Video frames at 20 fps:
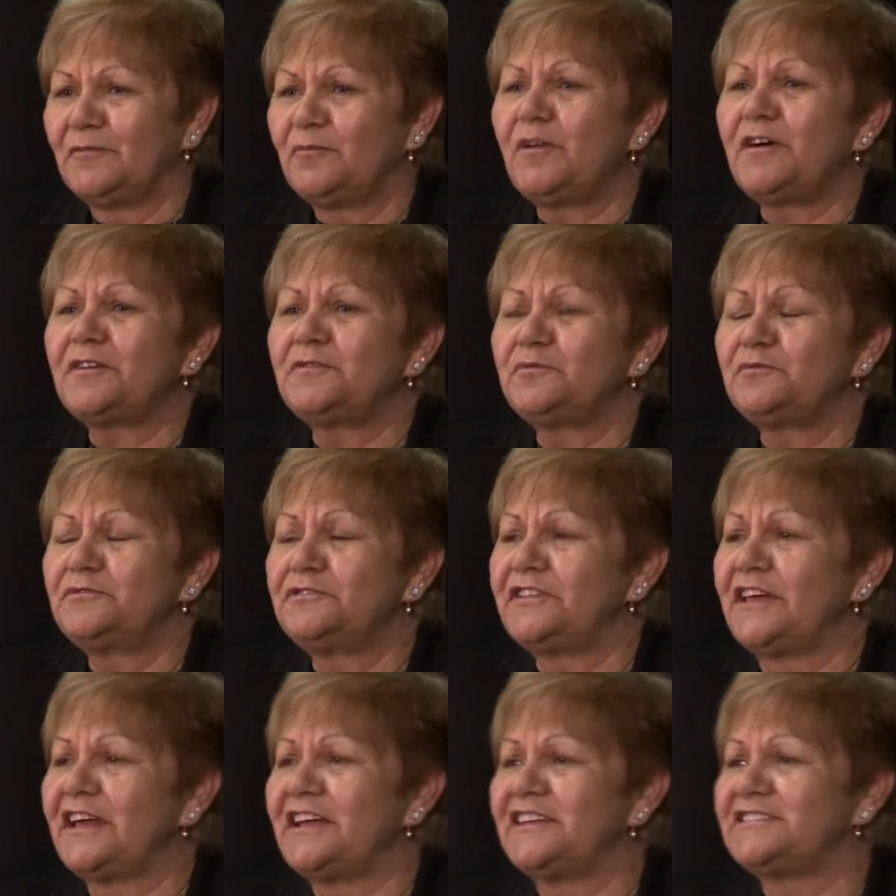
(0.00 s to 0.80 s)
What
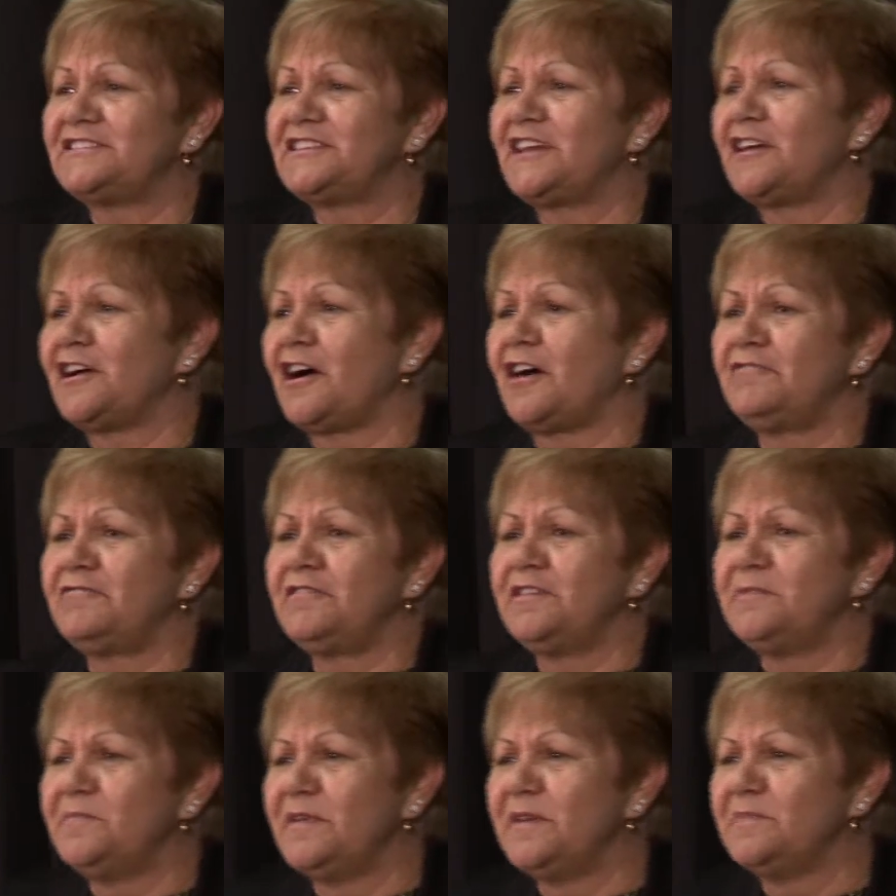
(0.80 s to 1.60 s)
would they say? I
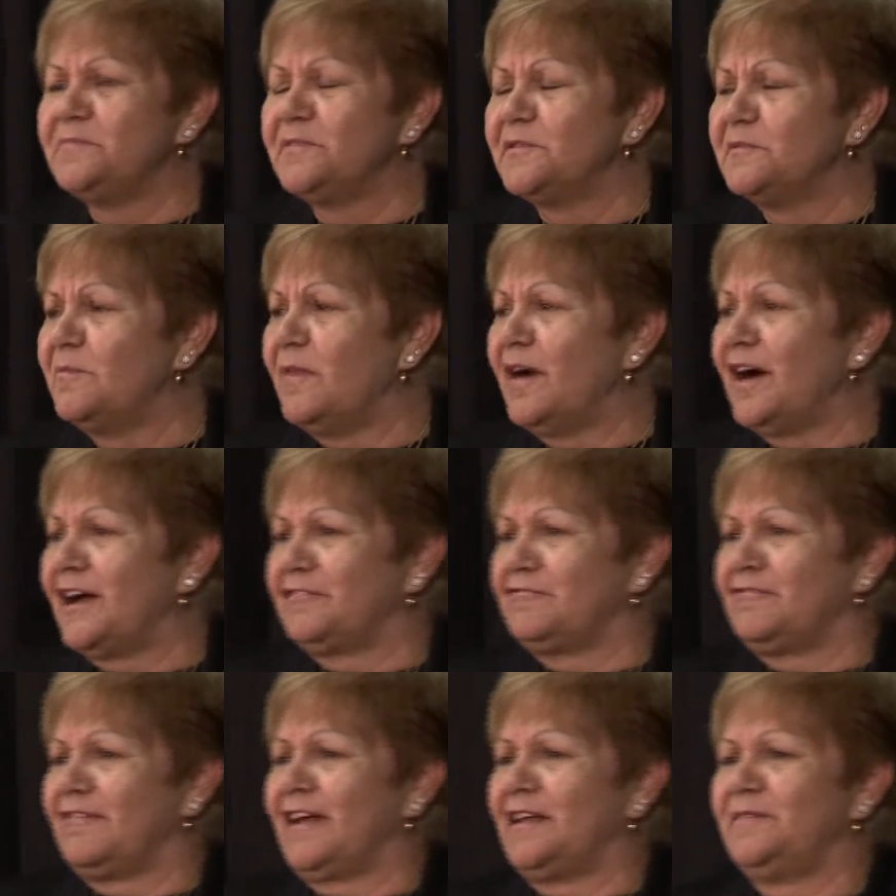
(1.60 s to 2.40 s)
remember
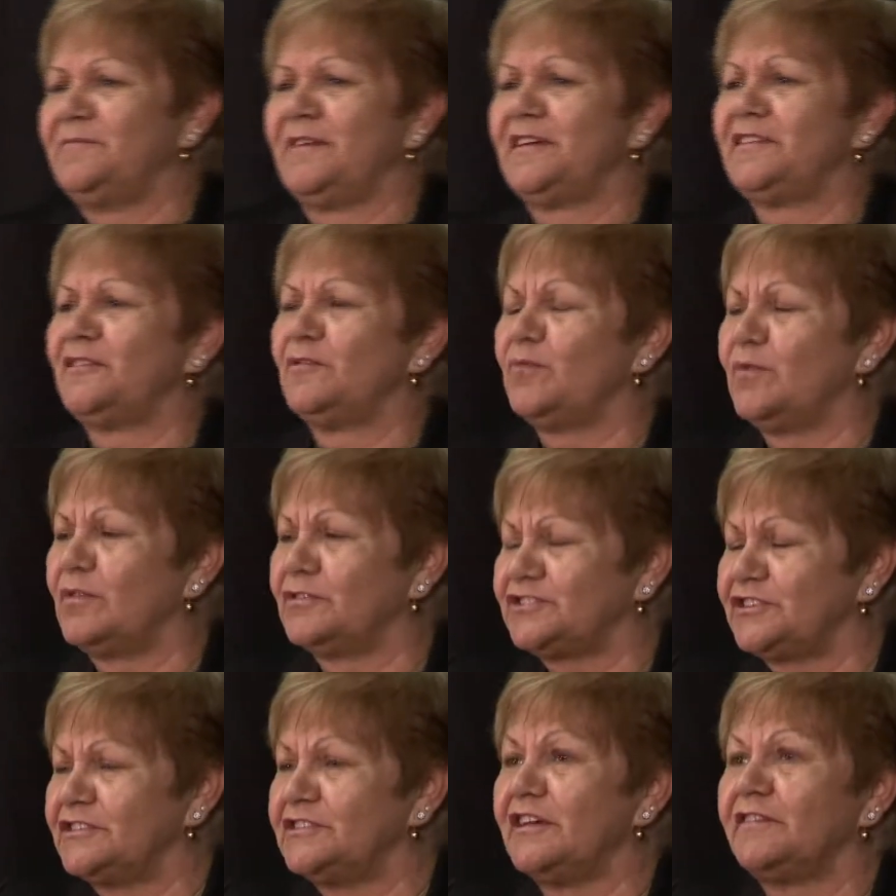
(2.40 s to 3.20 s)
my grandmother
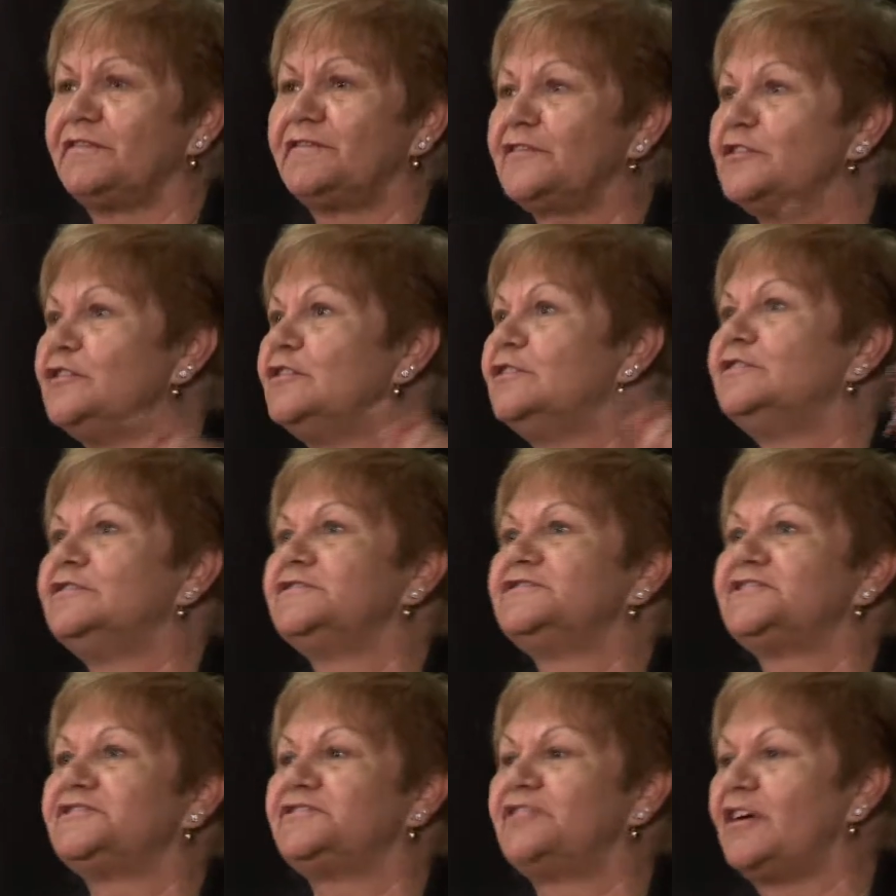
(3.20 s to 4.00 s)
watching the
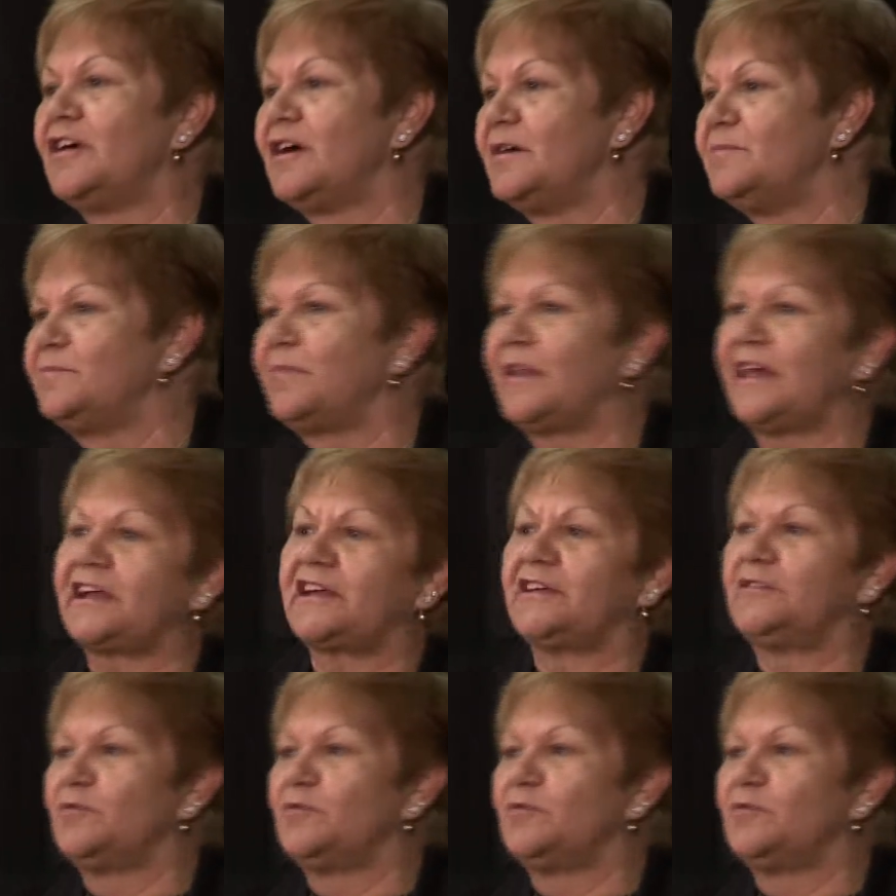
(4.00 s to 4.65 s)
first time black